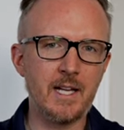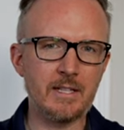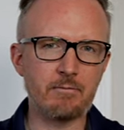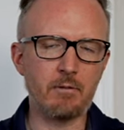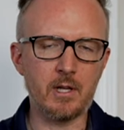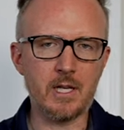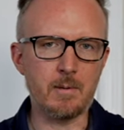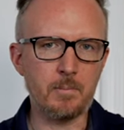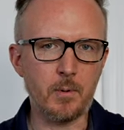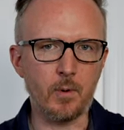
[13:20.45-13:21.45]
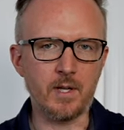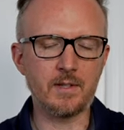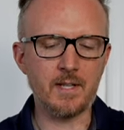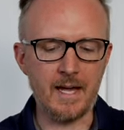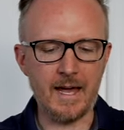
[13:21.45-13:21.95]
it's really
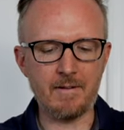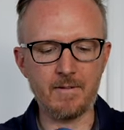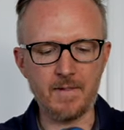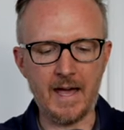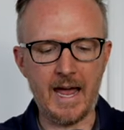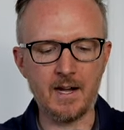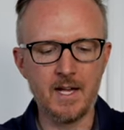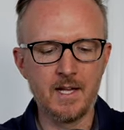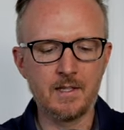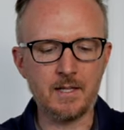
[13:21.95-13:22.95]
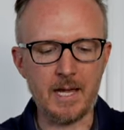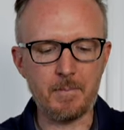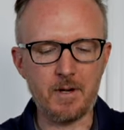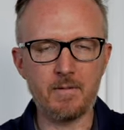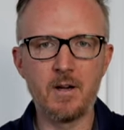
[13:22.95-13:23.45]
important to have that
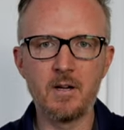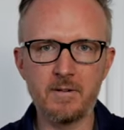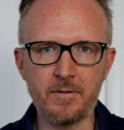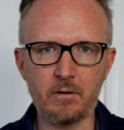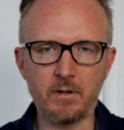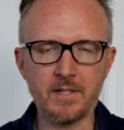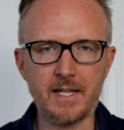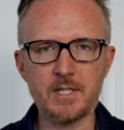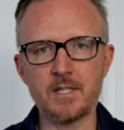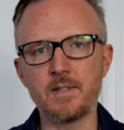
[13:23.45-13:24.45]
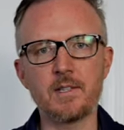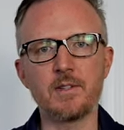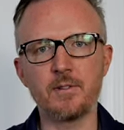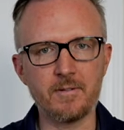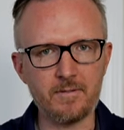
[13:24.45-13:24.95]
type of foot retention
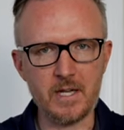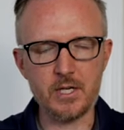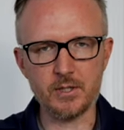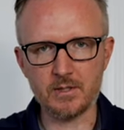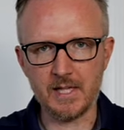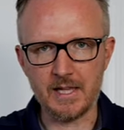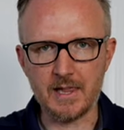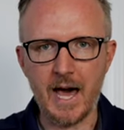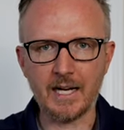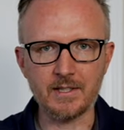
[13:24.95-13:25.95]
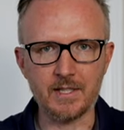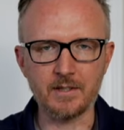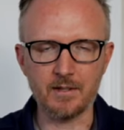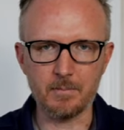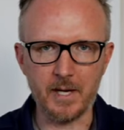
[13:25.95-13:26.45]
since your feet just stay locked
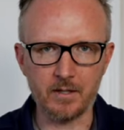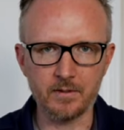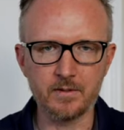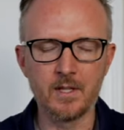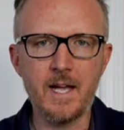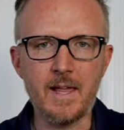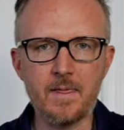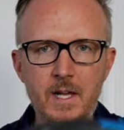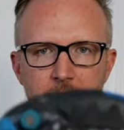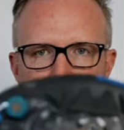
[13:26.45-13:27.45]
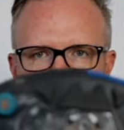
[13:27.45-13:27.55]
into the pedals. And these are